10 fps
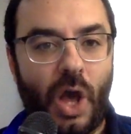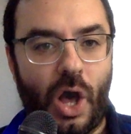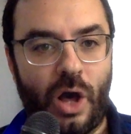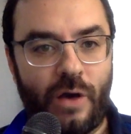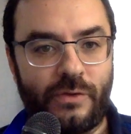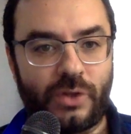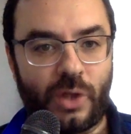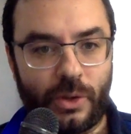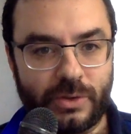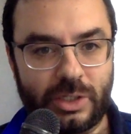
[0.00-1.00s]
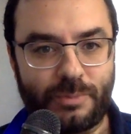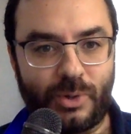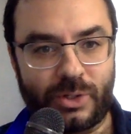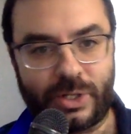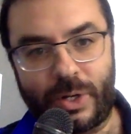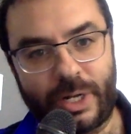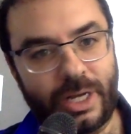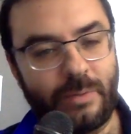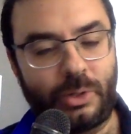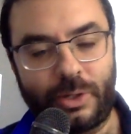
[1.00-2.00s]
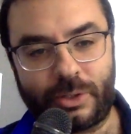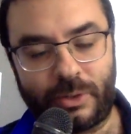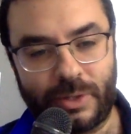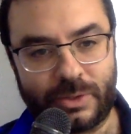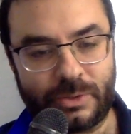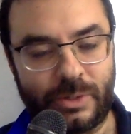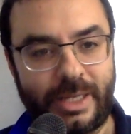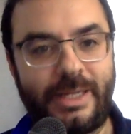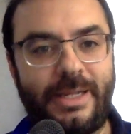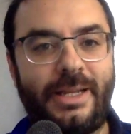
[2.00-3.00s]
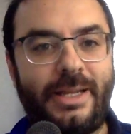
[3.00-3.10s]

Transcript: of Tulsi's persona and political history